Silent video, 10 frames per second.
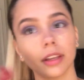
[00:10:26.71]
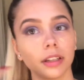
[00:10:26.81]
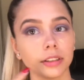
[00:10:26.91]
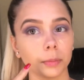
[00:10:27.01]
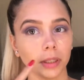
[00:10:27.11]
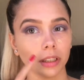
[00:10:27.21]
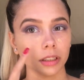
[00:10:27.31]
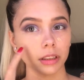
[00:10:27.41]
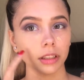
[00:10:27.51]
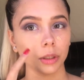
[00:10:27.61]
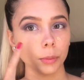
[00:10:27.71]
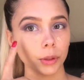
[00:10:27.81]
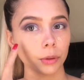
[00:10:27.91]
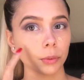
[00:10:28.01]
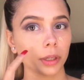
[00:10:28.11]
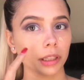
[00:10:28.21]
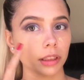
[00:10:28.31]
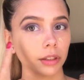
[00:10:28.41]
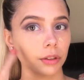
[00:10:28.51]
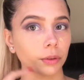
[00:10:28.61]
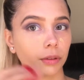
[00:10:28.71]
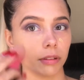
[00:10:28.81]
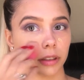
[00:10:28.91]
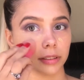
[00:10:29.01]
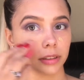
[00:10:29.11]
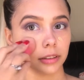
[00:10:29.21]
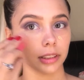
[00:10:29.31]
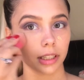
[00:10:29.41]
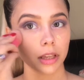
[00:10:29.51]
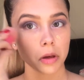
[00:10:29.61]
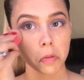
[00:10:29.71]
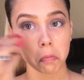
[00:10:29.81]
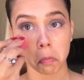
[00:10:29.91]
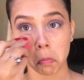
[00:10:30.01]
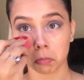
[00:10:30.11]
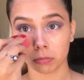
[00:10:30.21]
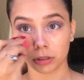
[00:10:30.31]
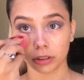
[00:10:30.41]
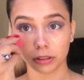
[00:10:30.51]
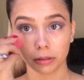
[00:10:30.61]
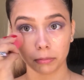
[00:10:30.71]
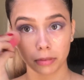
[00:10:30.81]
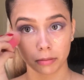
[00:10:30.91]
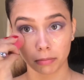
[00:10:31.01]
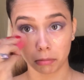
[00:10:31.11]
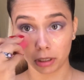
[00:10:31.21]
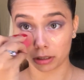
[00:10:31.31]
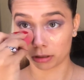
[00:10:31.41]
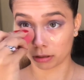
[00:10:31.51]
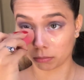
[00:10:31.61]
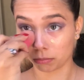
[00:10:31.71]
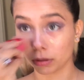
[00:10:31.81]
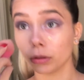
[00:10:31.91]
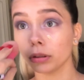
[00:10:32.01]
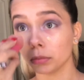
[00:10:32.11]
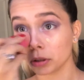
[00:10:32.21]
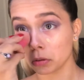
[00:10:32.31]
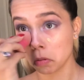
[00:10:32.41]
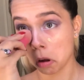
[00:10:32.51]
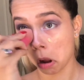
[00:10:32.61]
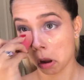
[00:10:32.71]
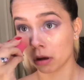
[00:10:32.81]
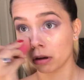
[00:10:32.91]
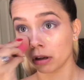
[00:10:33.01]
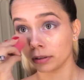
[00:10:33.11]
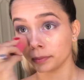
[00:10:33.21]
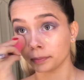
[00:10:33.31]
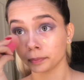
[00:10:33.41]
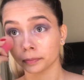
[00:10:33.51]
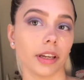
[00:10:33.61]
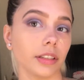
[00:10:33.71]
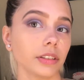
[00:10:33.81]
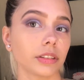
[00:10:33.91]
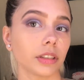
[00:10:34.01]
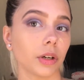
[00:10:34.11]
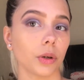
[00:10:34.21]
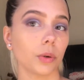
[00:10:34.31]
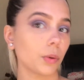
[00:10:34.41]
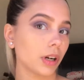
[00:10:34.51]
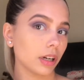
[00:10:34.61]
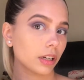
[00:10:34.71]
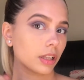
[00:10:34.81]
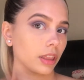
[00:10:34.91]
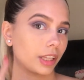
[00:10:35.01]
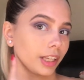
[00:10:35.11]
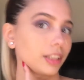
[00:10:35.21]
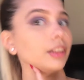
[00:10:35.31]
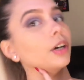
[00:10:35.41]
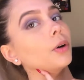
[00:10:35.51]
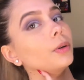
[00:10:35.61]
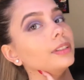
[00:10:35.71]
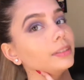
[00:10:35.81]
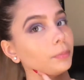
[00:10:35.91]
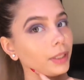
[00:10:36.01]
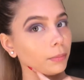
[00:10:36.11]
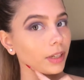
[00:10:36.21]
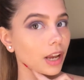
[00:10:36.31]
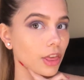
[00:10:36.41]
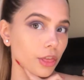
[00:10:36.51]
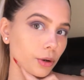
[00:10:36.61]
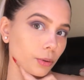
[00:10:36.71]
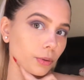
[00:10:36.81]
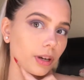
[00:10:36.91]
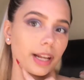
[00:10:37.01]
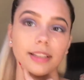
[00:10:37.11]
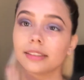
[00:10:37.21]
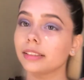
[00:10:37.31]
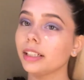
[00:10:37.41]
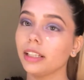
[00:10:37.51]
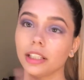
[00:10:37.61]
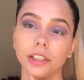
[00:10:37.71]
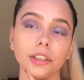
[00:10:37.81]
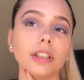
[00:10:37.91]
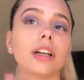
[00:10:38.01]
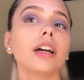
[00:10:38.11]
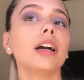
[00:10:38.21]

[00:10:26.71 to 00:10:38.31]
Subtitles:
It is peeking a little bit through right there. I don't know if you guys could tell. Just a bit, maybe it's buildable. Okay, so the glow is peeping through nicely here.